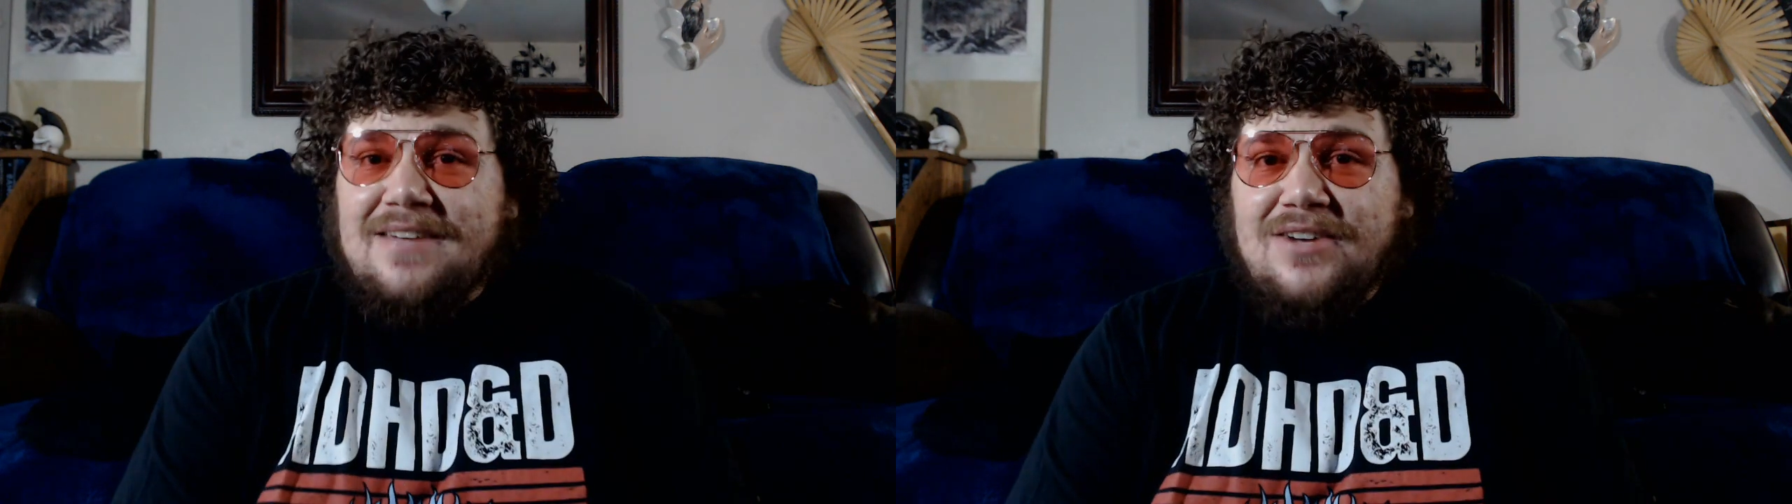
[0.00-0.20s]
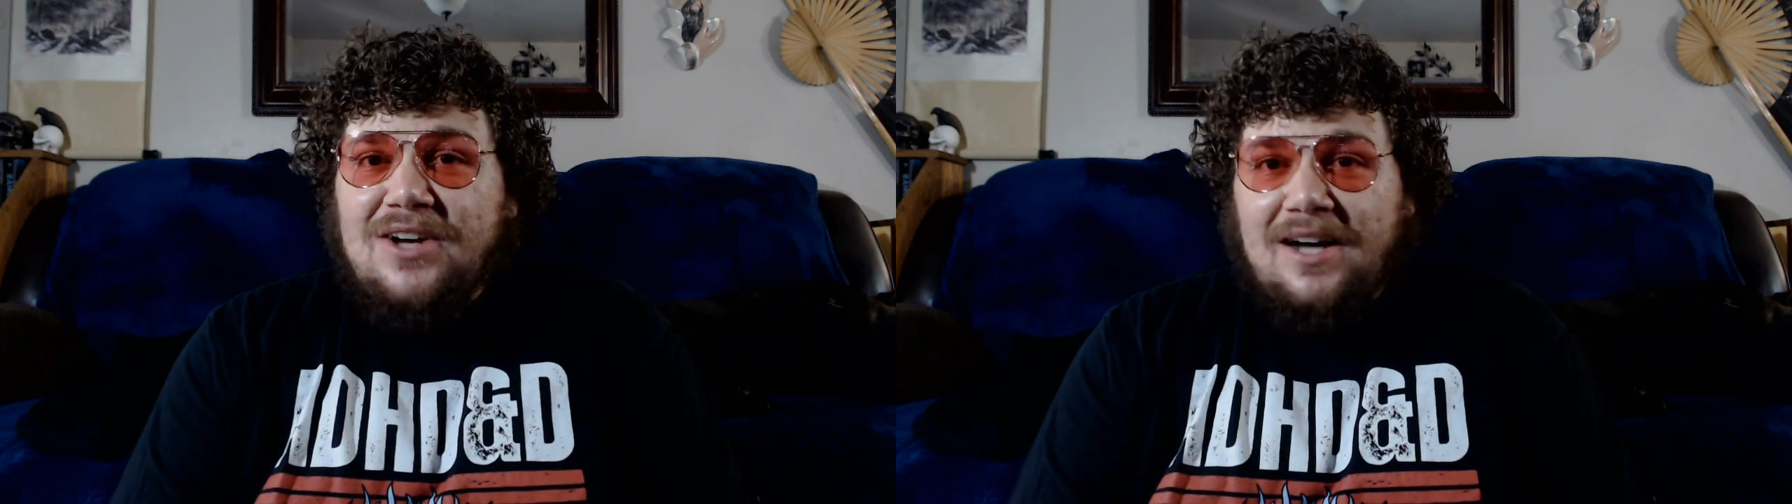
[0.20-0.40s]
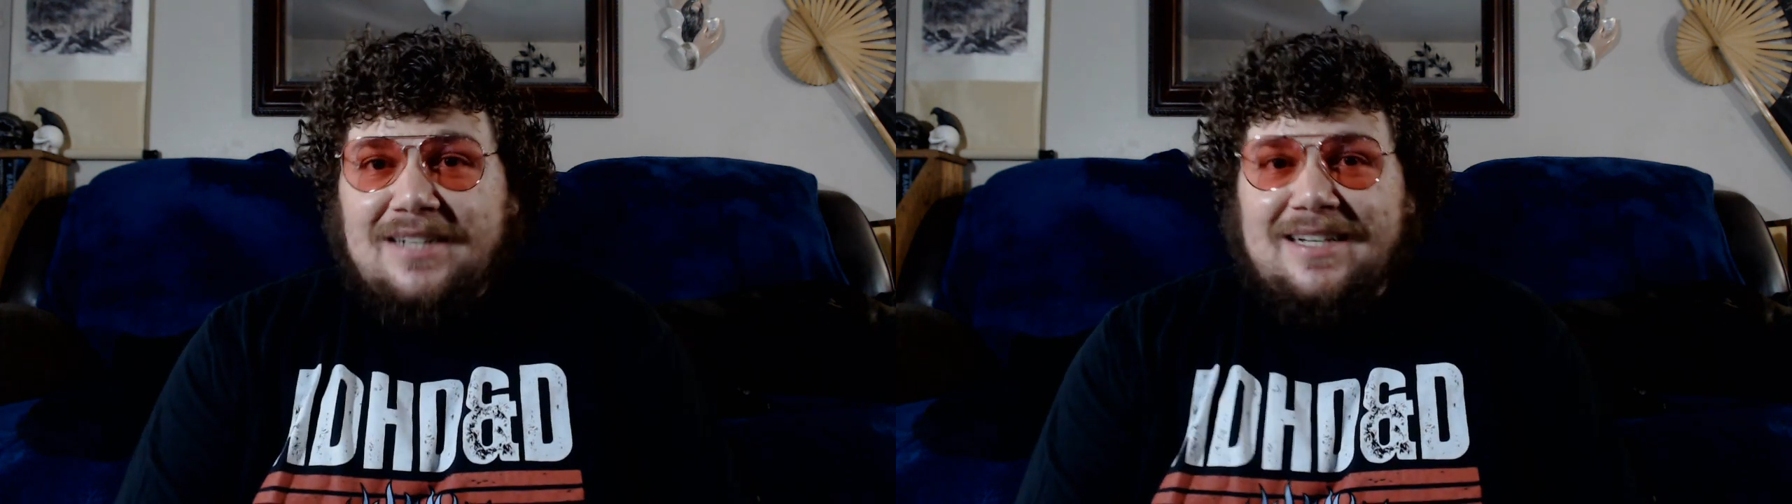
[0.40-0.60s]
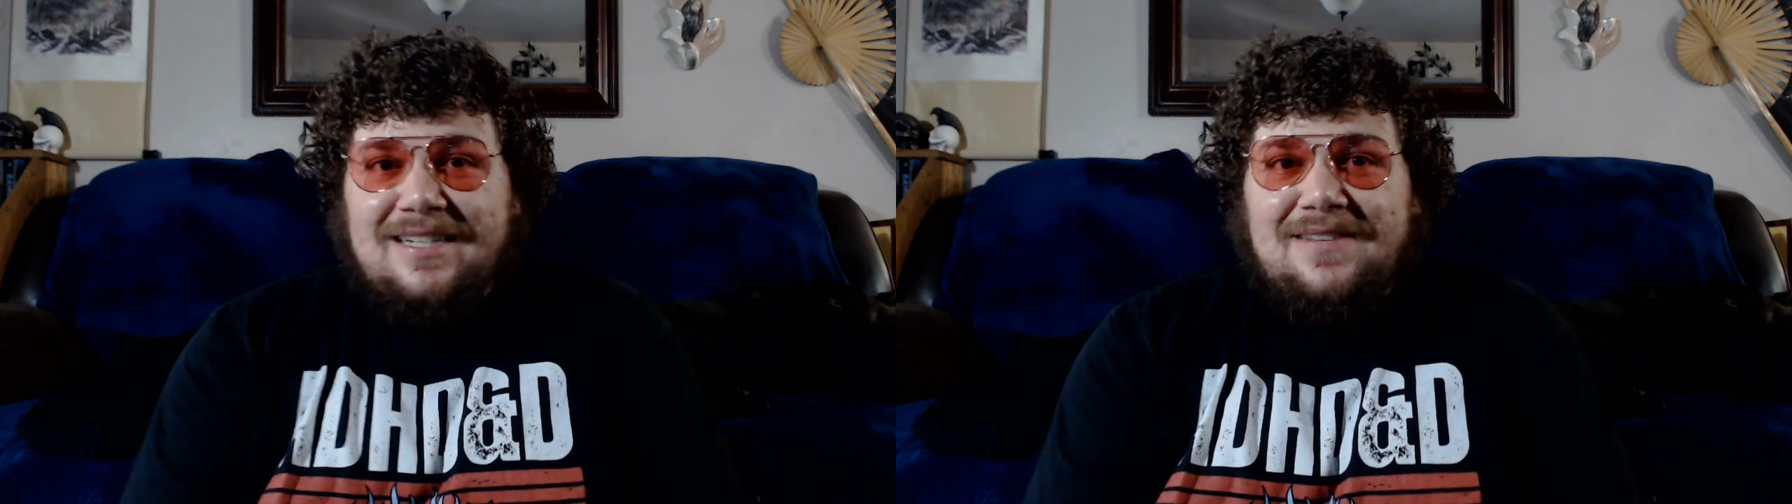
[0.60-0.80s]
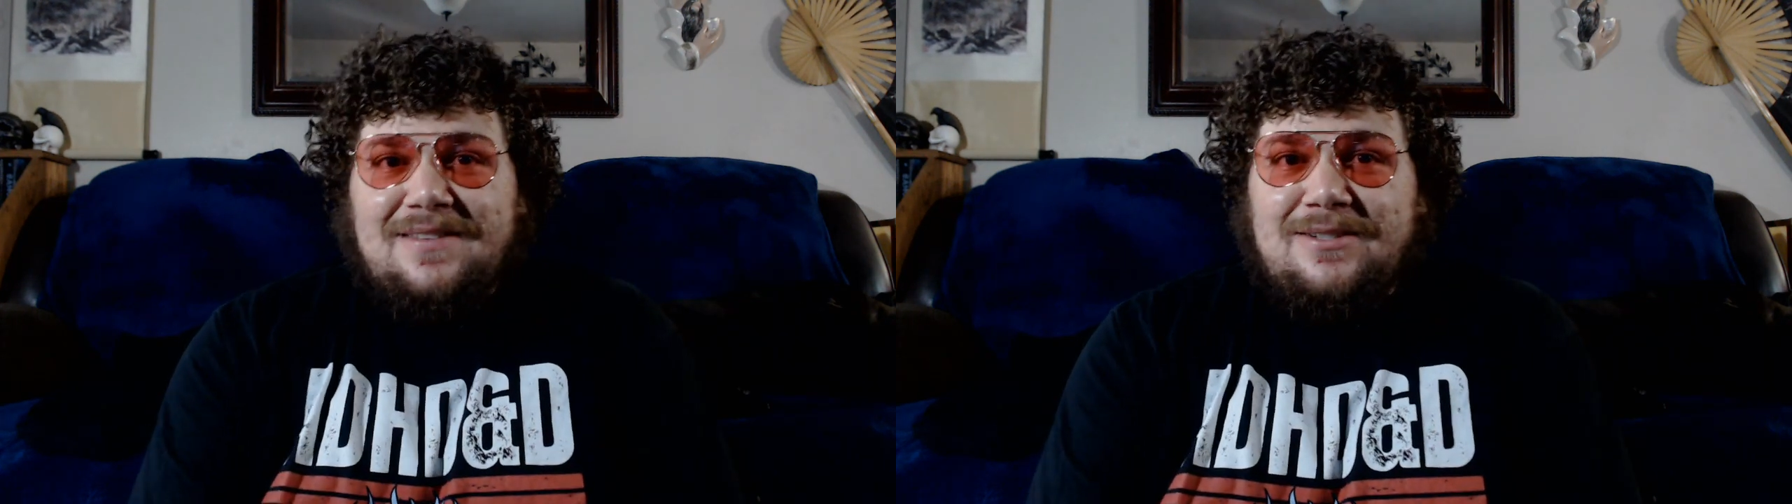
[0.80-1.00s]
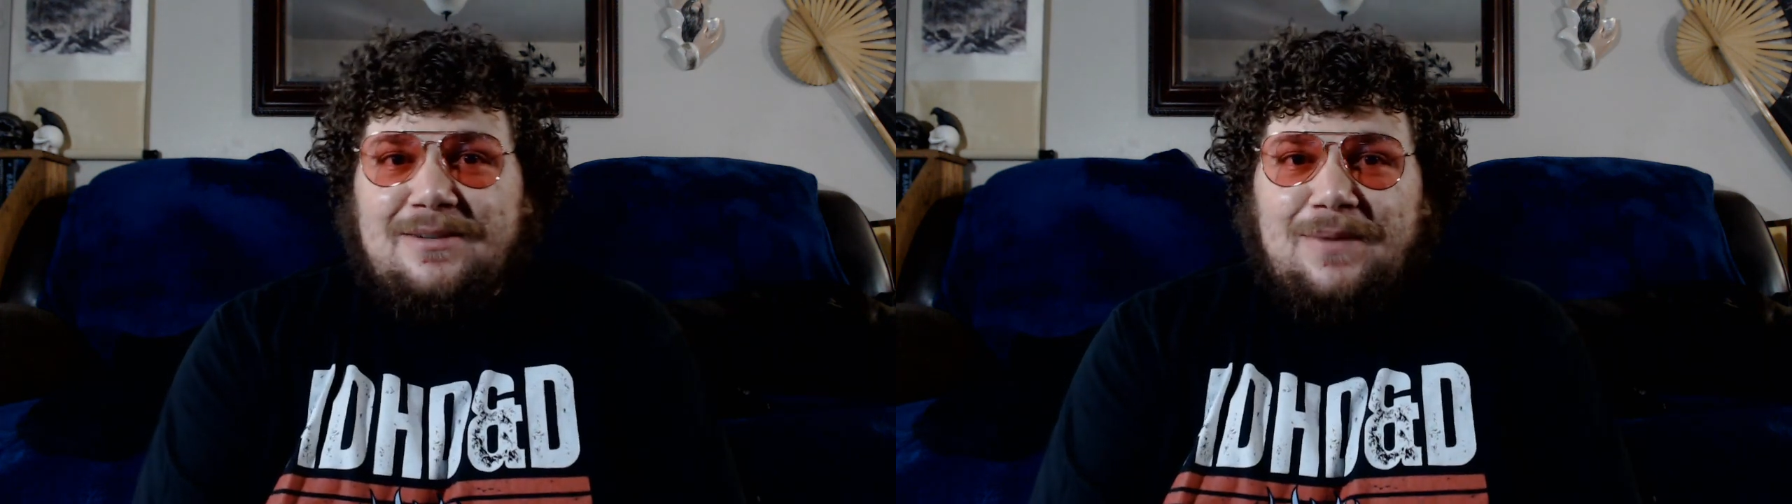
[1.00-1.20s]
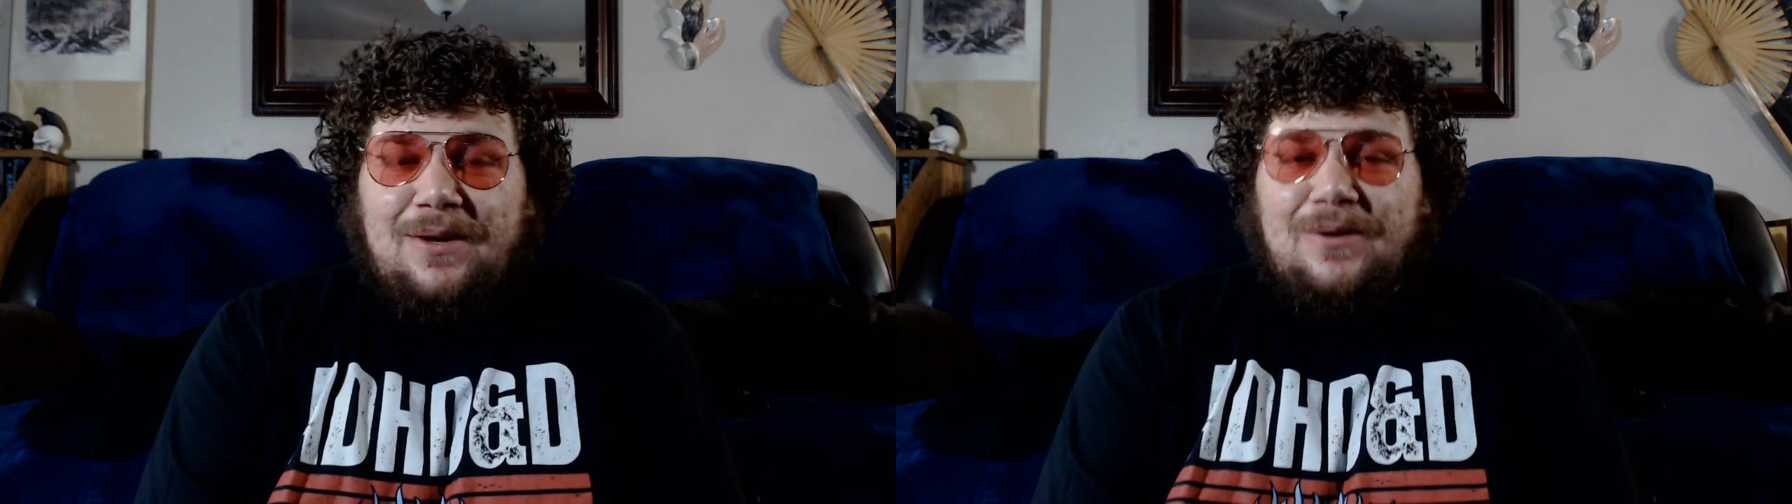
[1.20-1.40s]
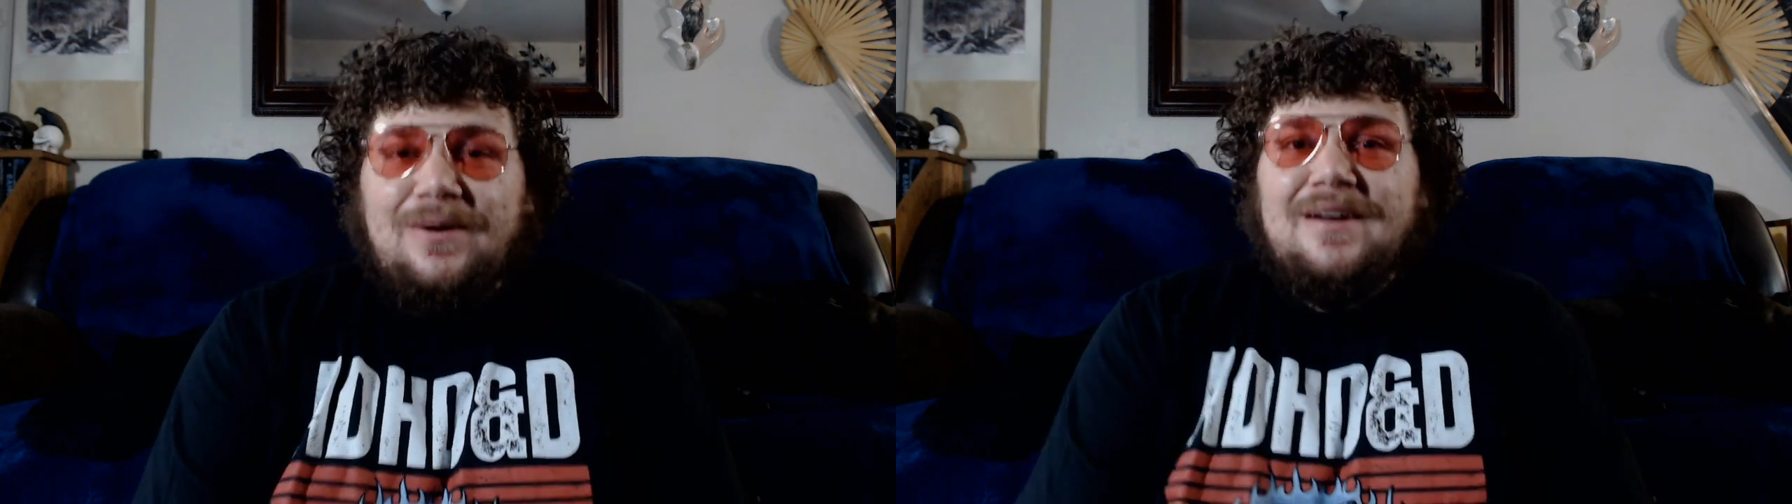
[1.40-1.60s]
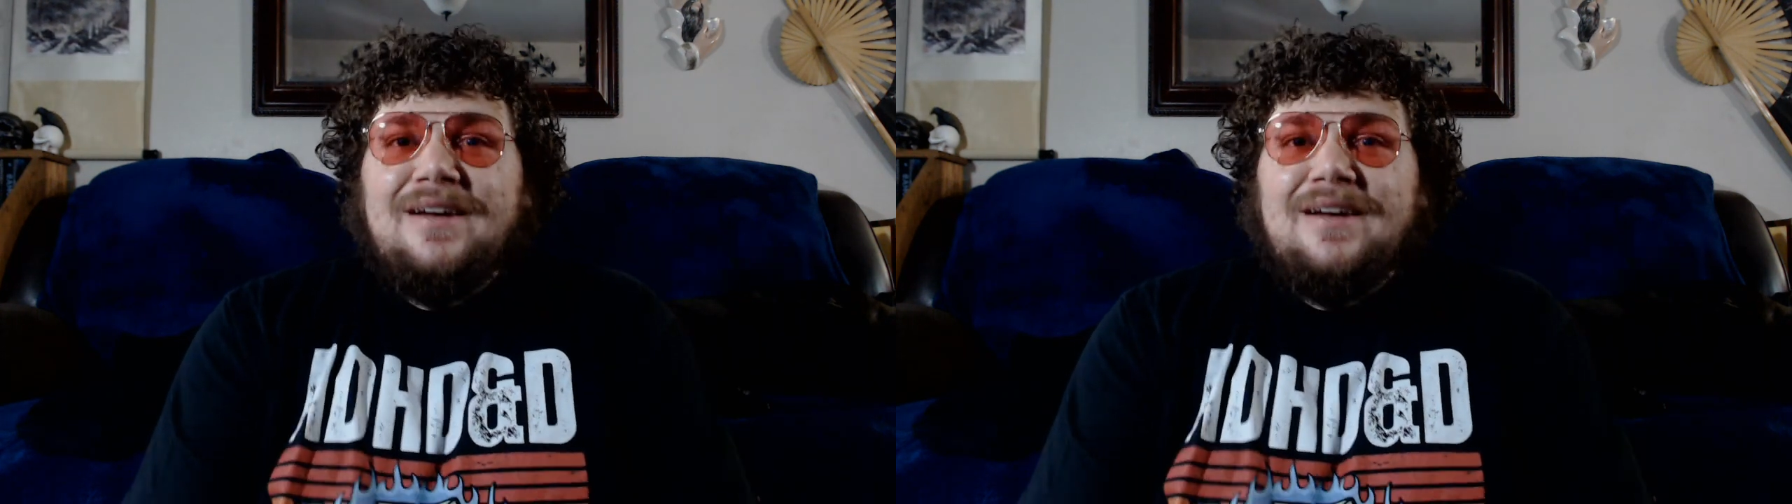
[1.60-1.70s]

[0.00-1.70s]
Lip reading: context of this review,